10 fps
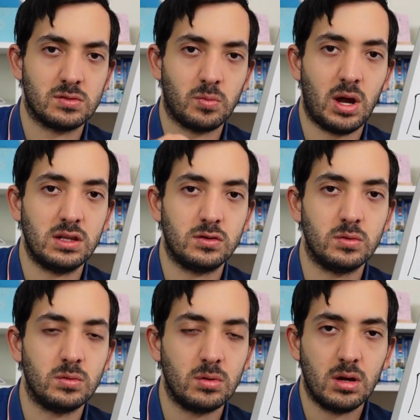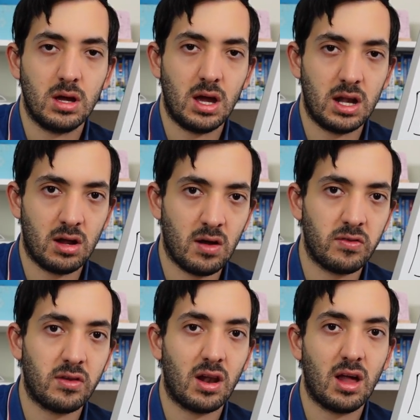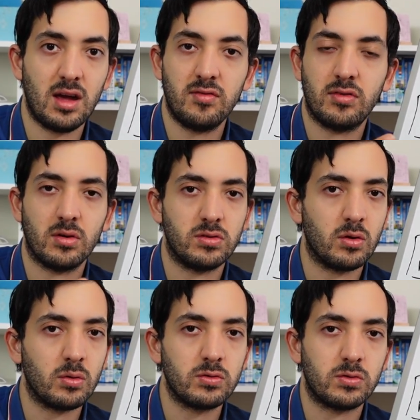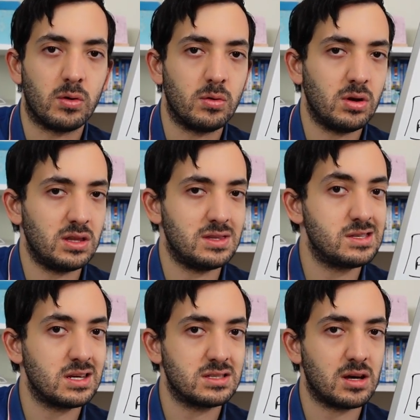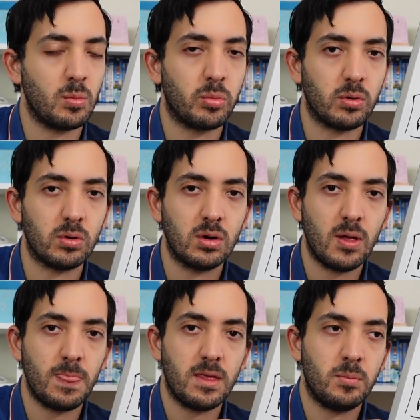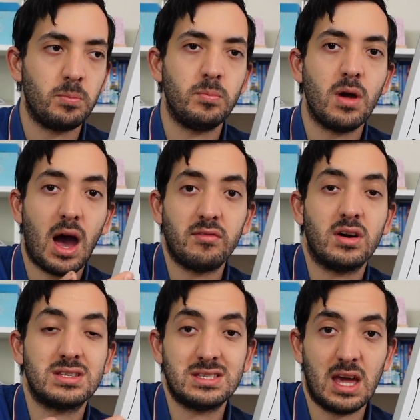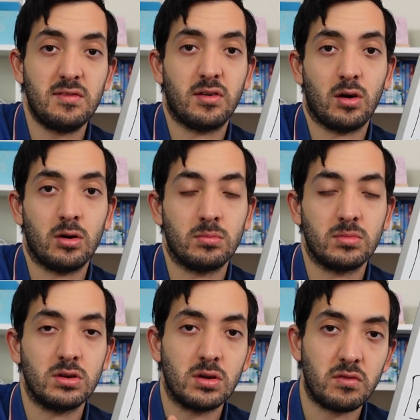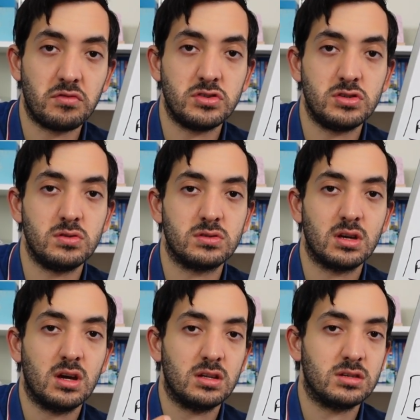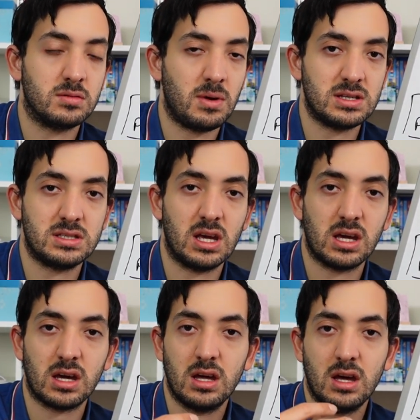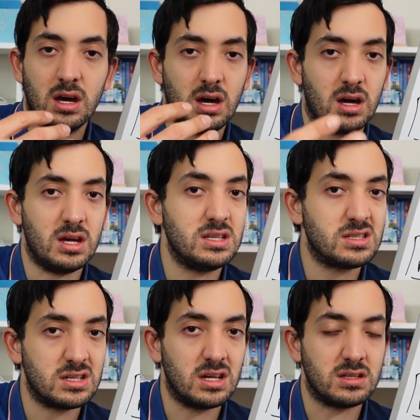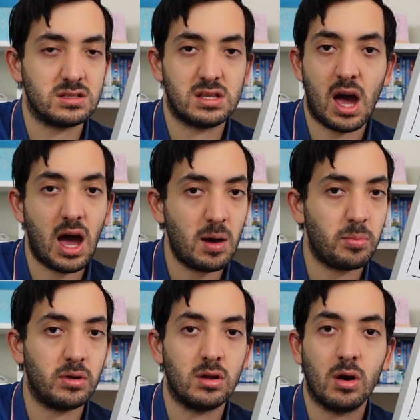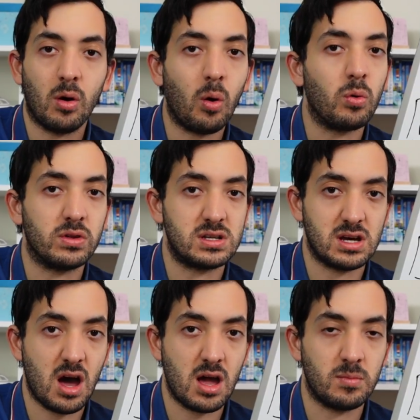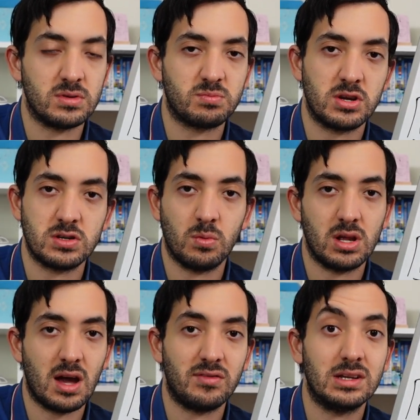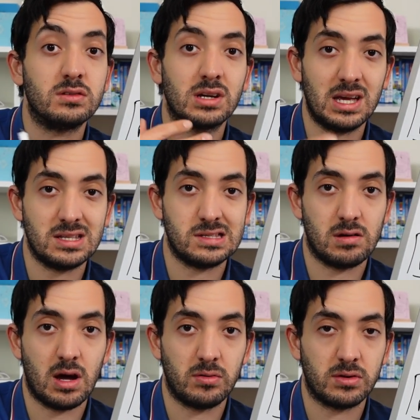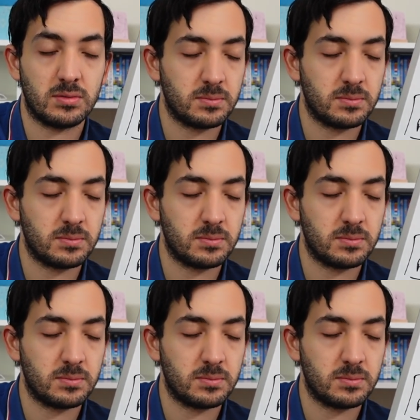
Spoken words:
a way to enhance their life. And also in this example, have a safer home, you know, reduce domestic incidents that happen all the time, especially when you have little kids around.